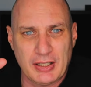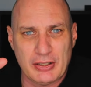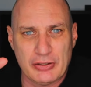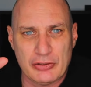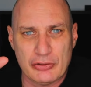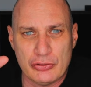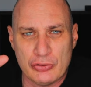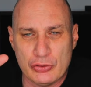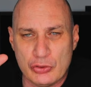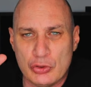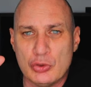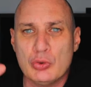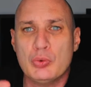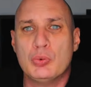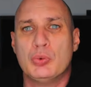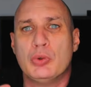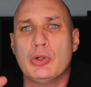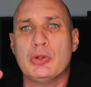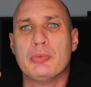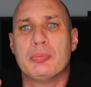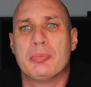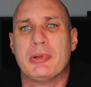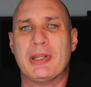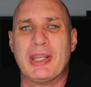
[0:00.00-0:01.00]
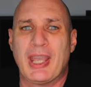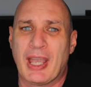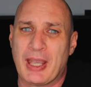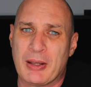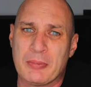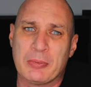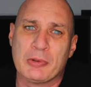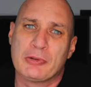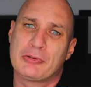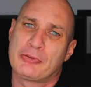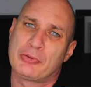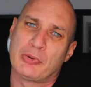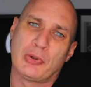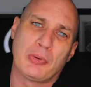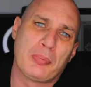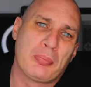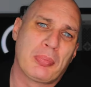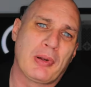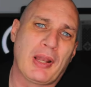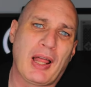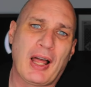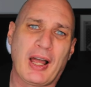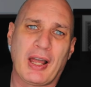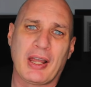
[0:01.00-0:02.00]
you would be able to
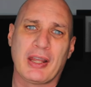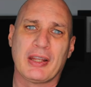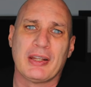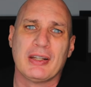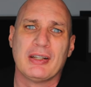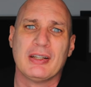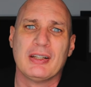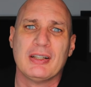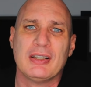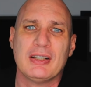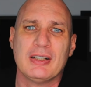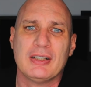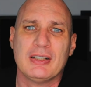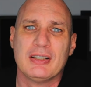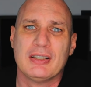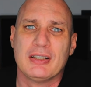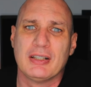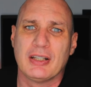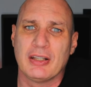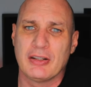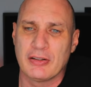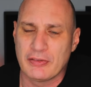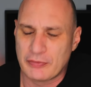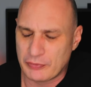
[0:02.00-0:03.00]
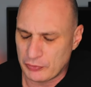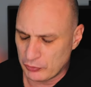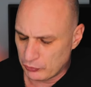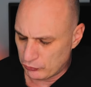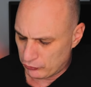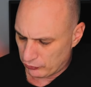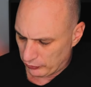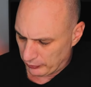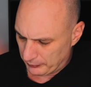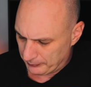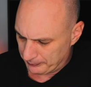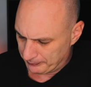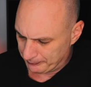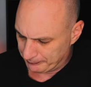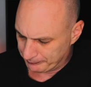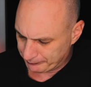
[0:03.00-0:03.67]
apply in the future.